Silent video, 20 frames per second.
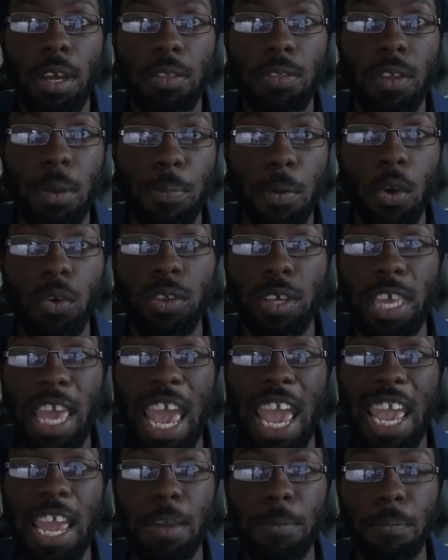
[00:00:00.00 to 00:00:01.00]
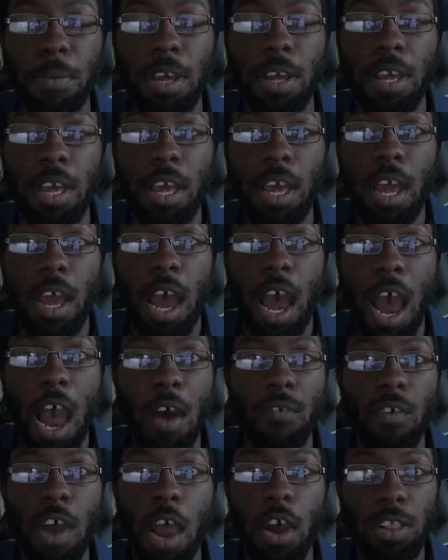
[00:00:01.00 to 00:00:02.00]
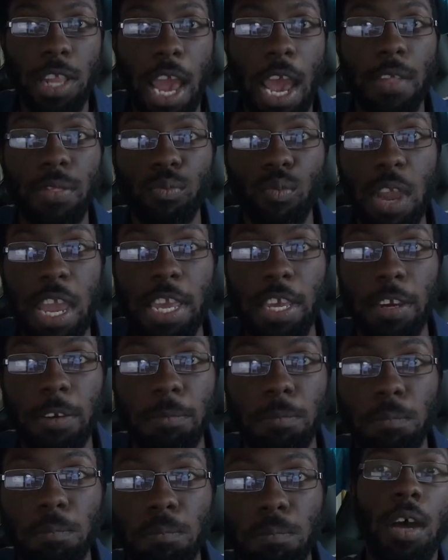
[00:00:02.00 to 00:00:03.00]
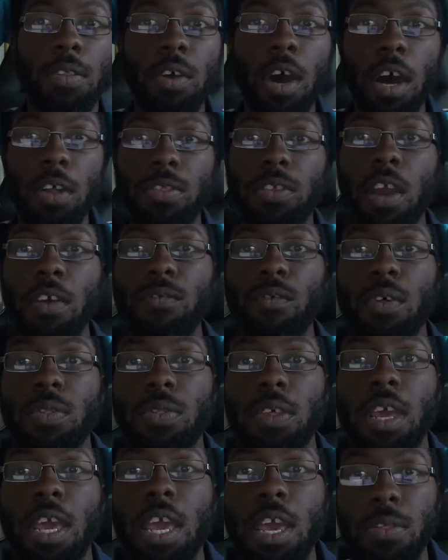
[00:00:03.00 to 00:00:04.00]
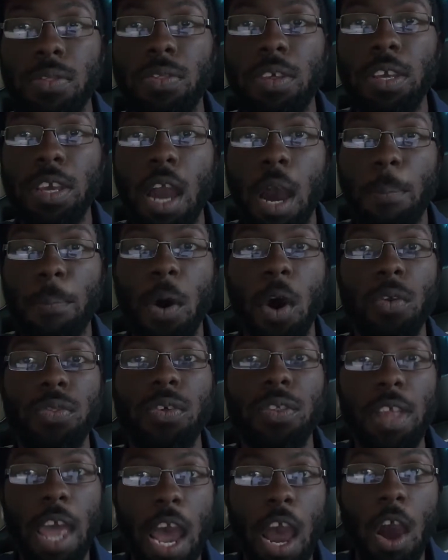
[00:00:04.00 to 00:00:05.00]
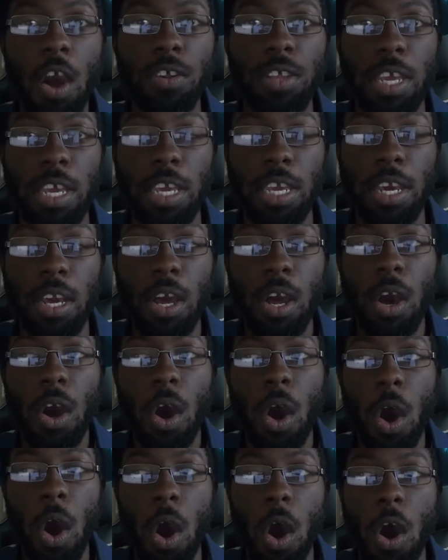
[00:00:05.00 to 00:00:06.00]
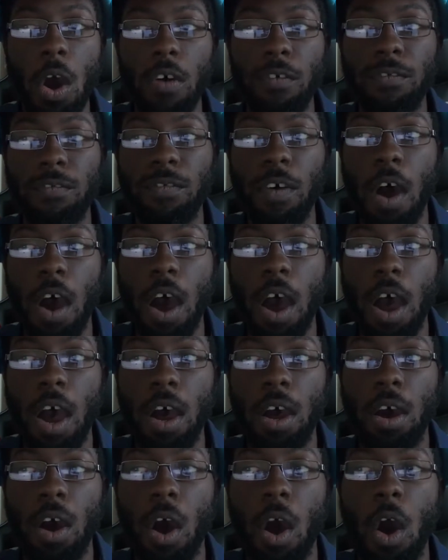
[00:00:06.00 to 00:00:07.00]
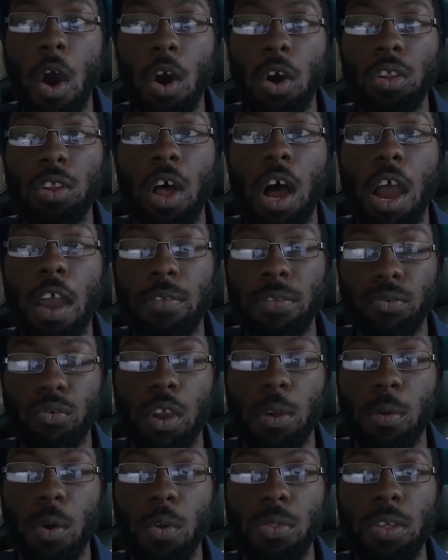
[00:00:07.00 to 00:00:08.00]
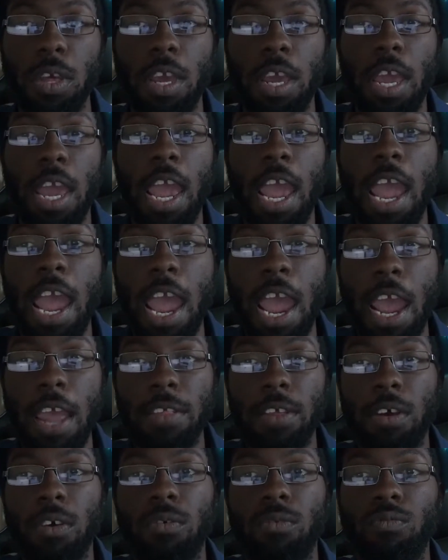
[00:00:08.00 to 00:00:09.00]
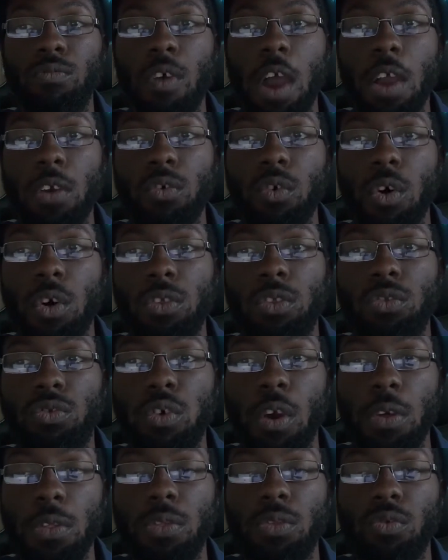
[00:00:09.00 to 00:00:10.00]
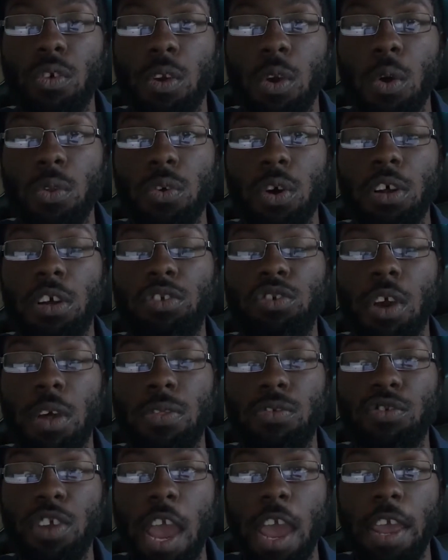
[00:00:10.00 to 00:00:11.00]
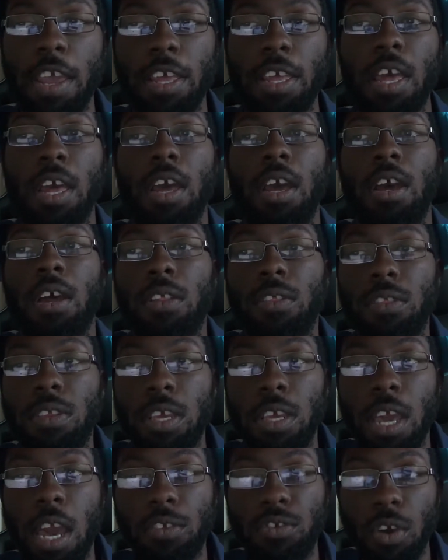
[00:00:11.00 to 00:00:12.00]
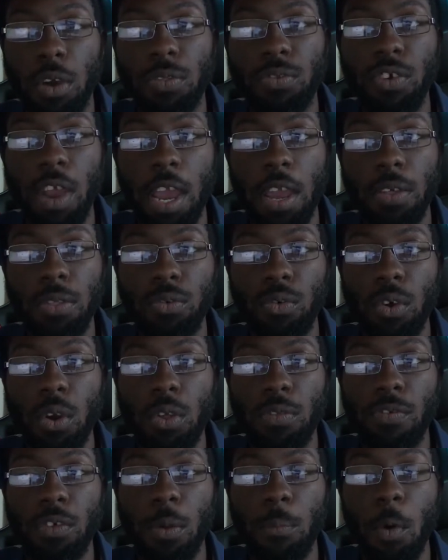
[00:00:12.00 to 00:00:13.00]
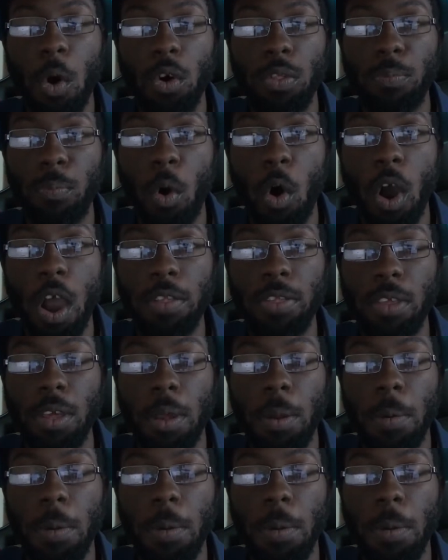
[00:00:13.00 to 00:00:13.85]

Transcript: debut came around last week. Another difference is the personality of Hololive streamers and regular Twitch streamers on Just Chatting. The Just Chatting streamers, for the most part,